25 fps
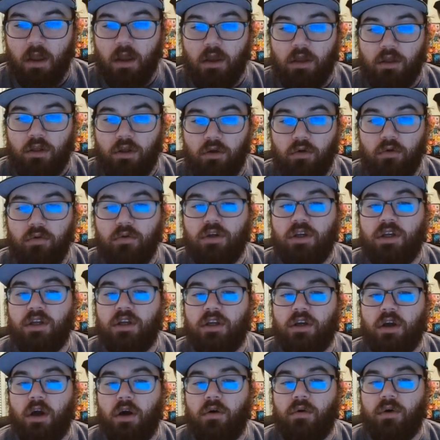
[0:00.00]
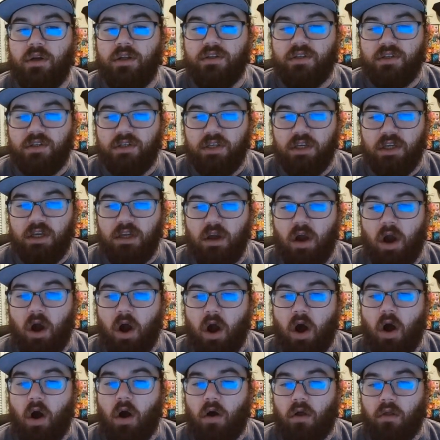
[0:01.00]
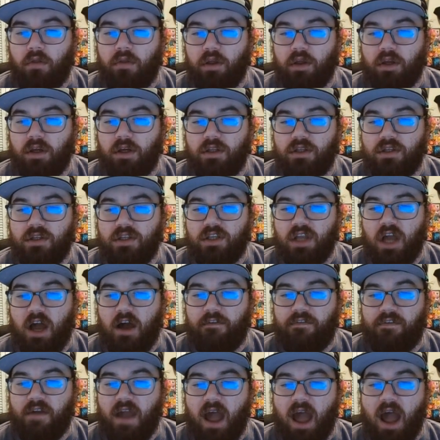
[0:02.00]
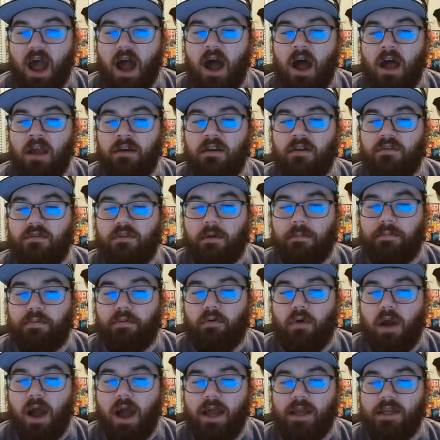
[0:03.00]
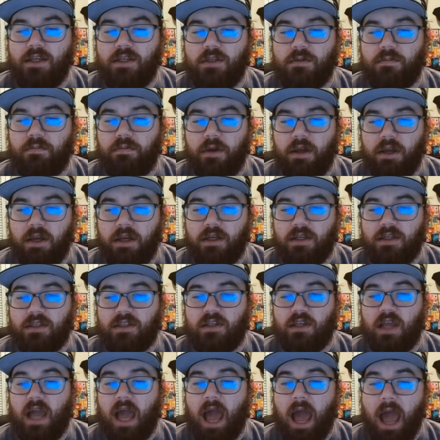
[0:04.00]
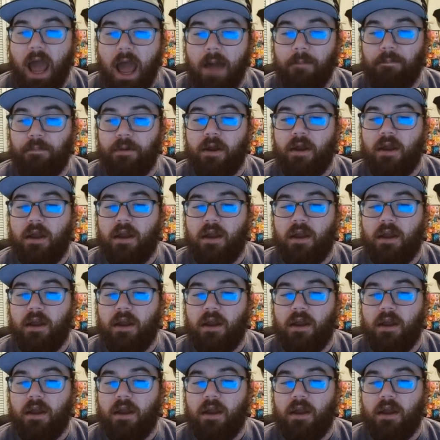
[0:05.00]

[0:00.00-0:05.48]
You can go and see all the good stuff on the Prize Picks app.